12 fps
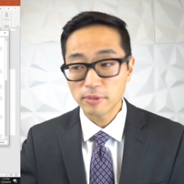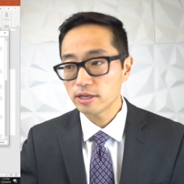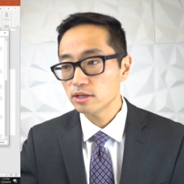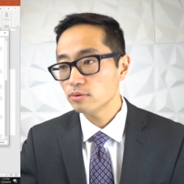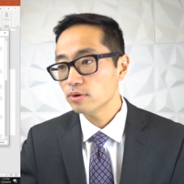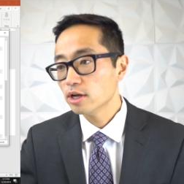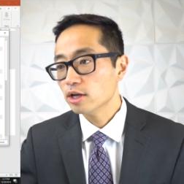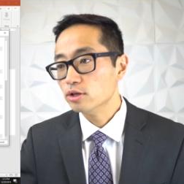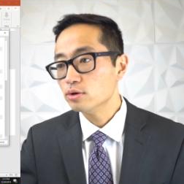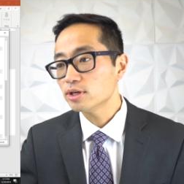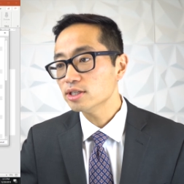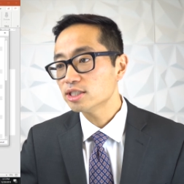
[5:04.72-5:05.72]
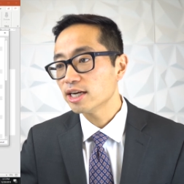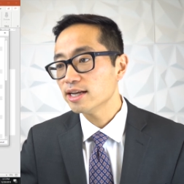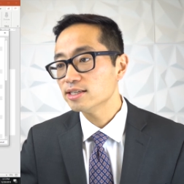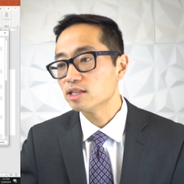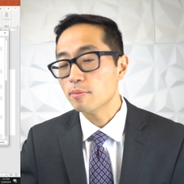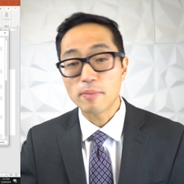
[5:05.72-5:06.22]
menu, you can
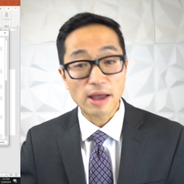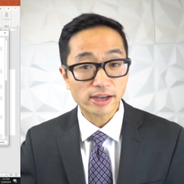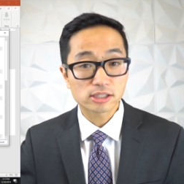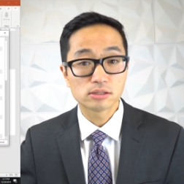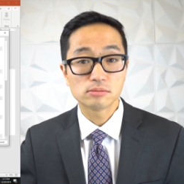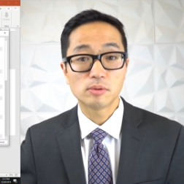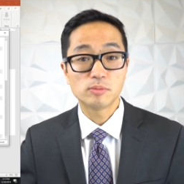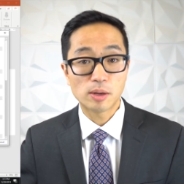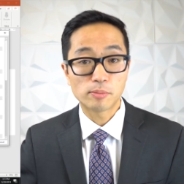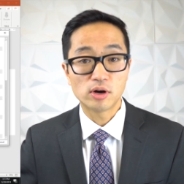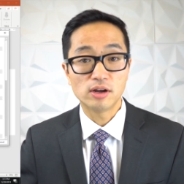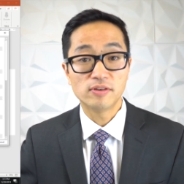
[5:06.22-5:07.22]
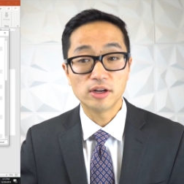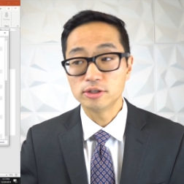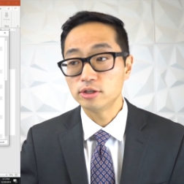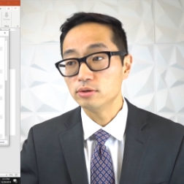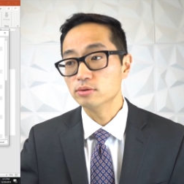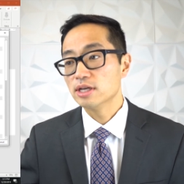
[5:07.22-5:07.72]
change the maximum number of
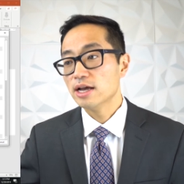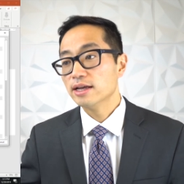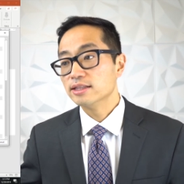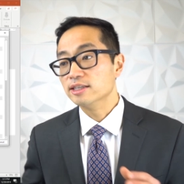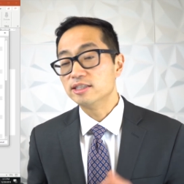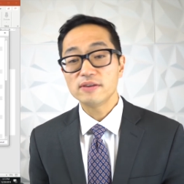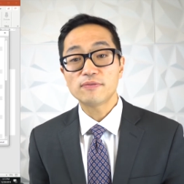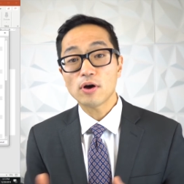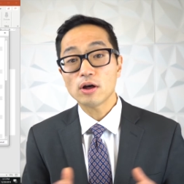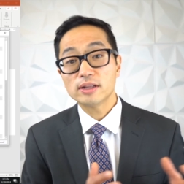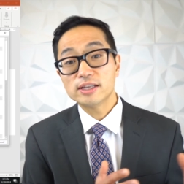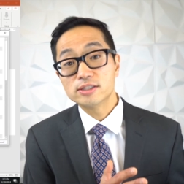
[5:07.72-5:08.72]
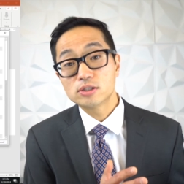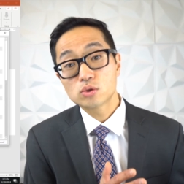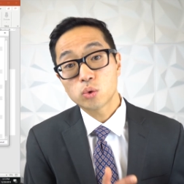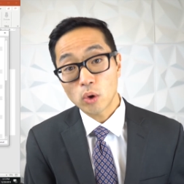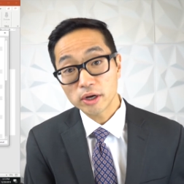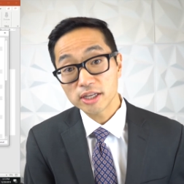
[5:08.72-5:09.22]
undos. The default is
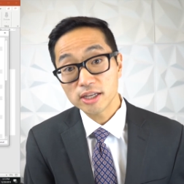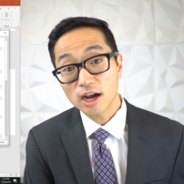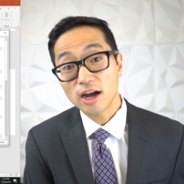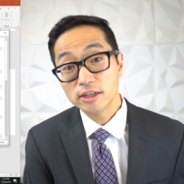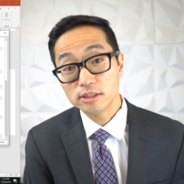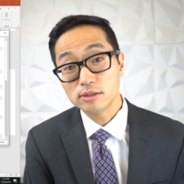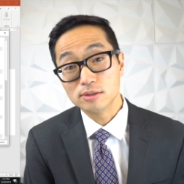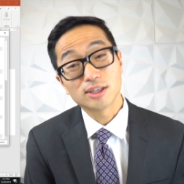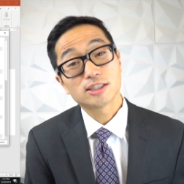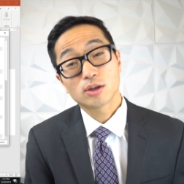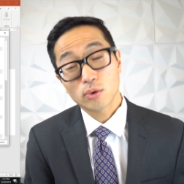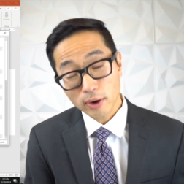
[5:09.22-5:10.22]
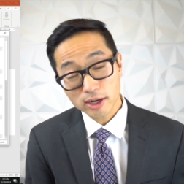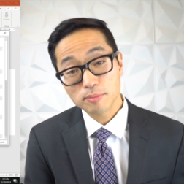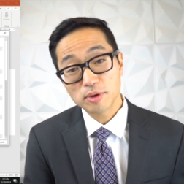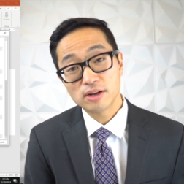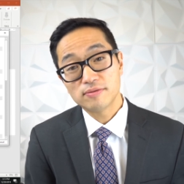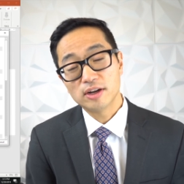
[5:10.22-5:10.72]
20 undos. That's quite a
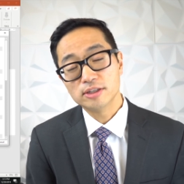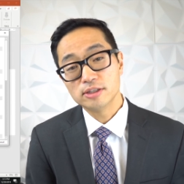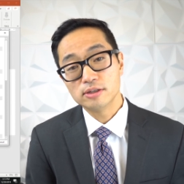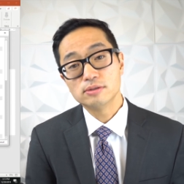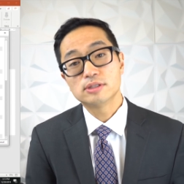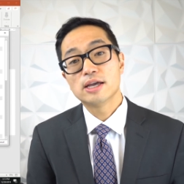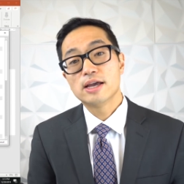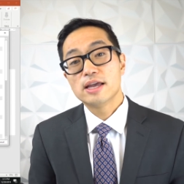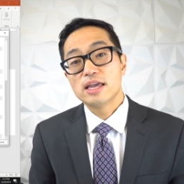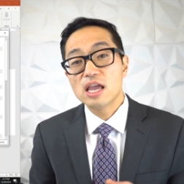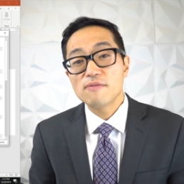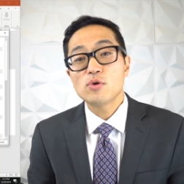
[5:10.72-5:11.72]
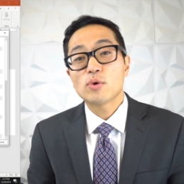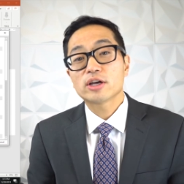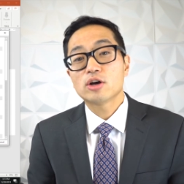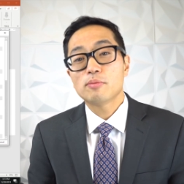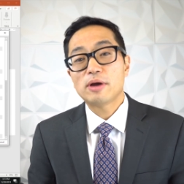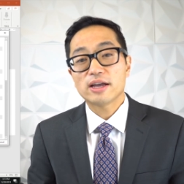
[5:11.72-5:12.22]
bit of undos. If you wanna
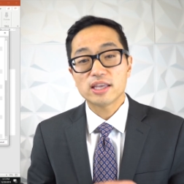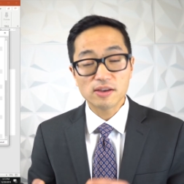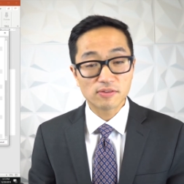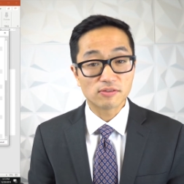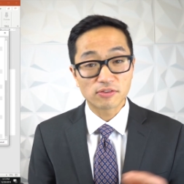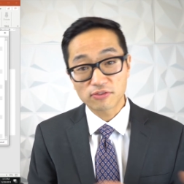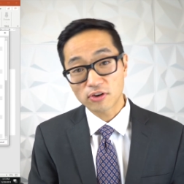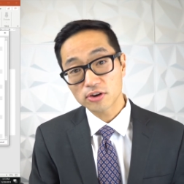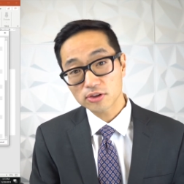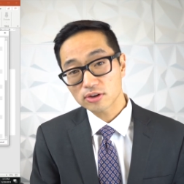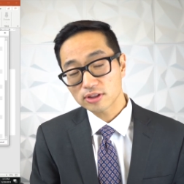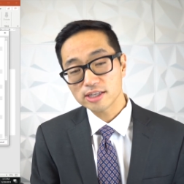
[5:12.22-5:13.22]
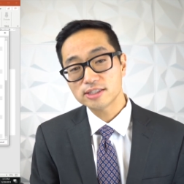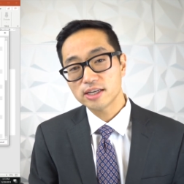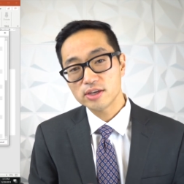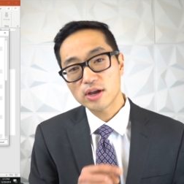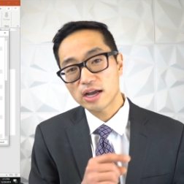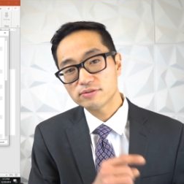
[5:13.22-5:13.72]
go back even further, let's say
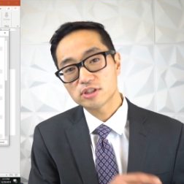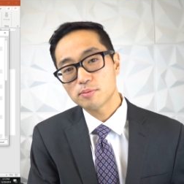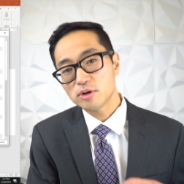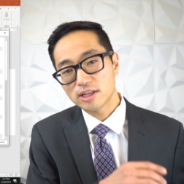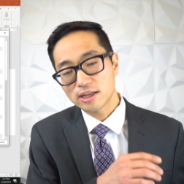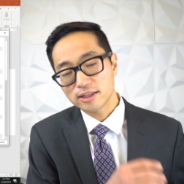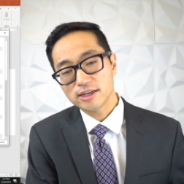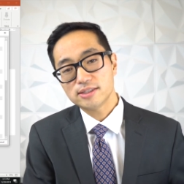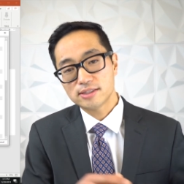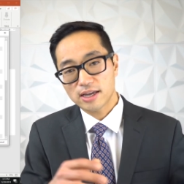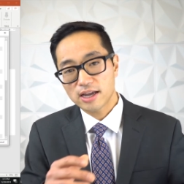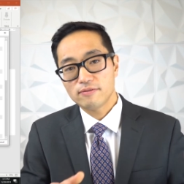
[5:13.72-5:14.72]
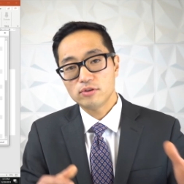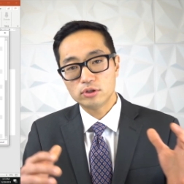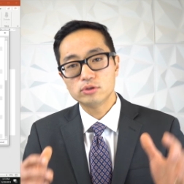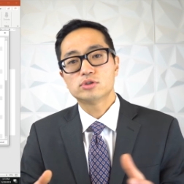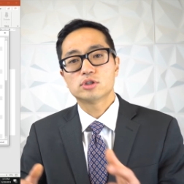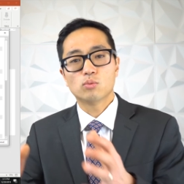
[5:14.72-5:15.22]
you have someone that likes to have you
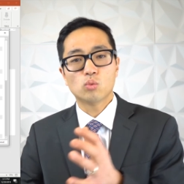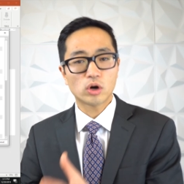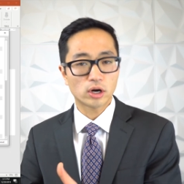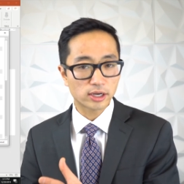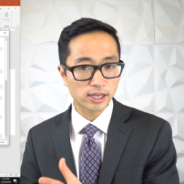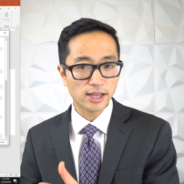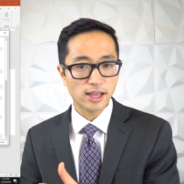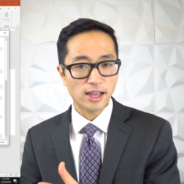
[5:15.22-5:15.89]
do some work